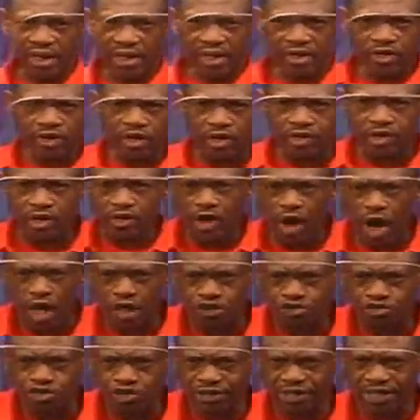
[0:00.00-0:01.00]
In other
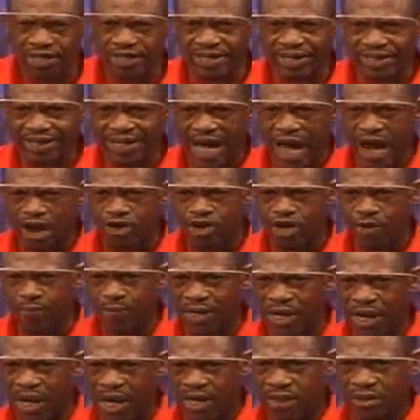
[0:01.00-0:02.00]
countries in the
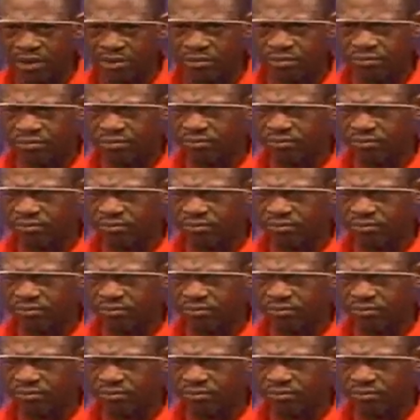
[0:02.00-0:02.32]
Caribbean,